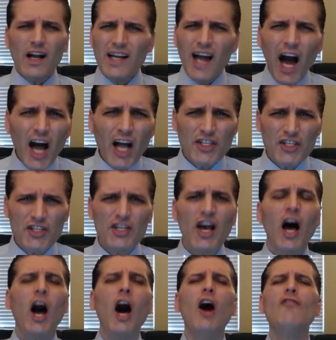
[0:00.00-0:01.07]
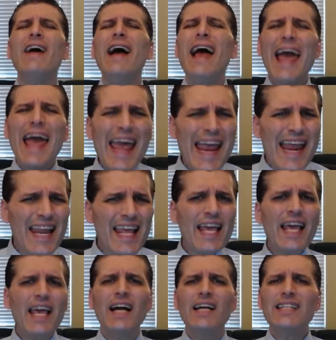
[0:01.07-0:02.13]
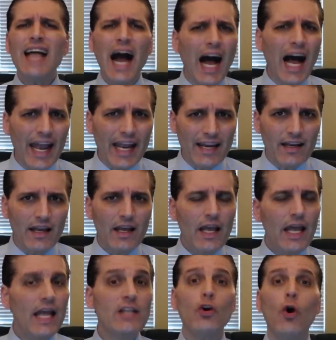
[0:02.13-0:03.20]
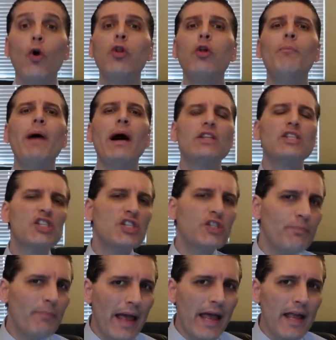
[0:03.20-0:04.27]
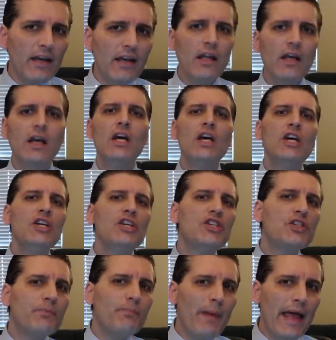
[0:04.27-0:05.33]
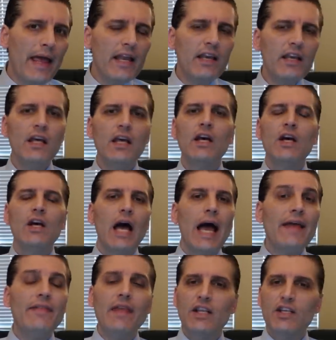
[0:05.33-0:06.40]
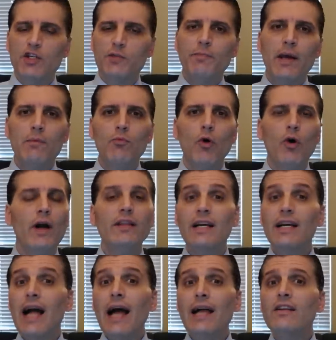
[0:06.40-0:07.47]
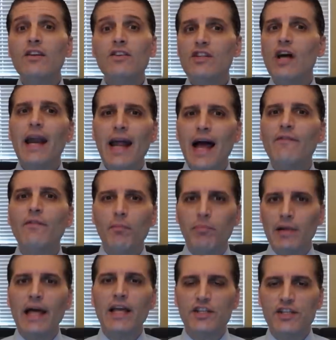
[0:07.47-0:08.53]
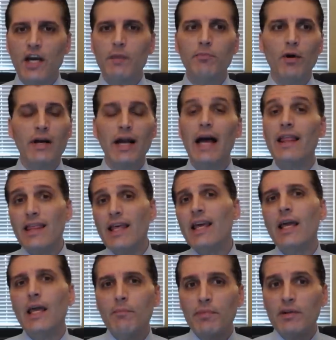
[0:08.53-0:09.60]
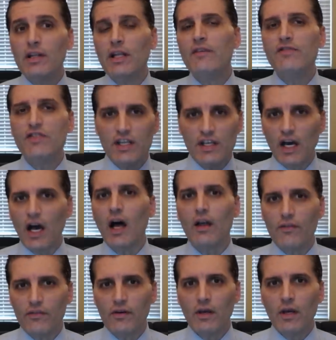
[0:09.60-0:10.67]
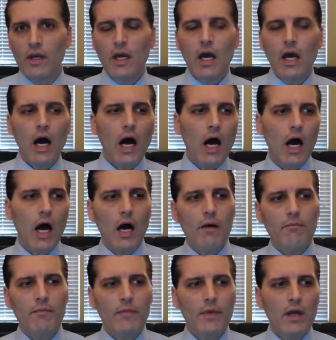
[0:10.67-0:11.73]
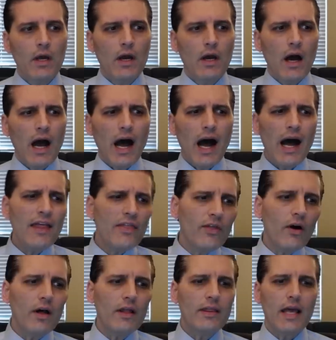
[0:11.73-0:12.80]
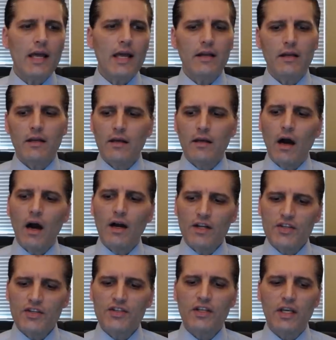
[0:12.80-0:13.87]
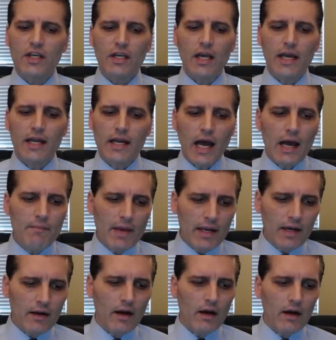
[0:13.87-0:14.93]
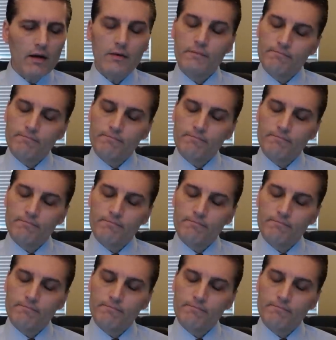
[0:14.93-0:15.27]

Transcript: cuts of any kind. It's all about spend, spend, and then spend more. The guy does not have a blank checkbook. I think he believes he does. Um, I thought that honestly, and I made a,